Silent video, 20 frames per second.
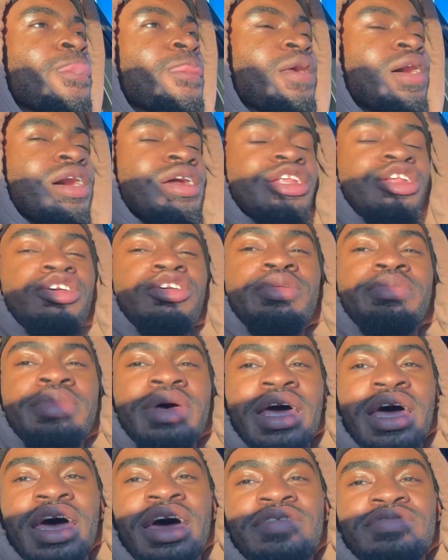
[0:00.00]
a little
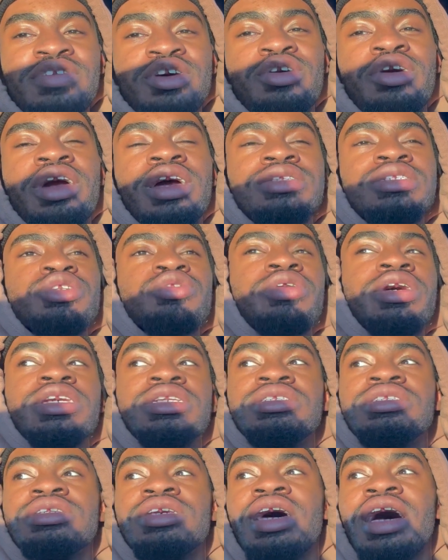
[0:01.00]
bit after graduation,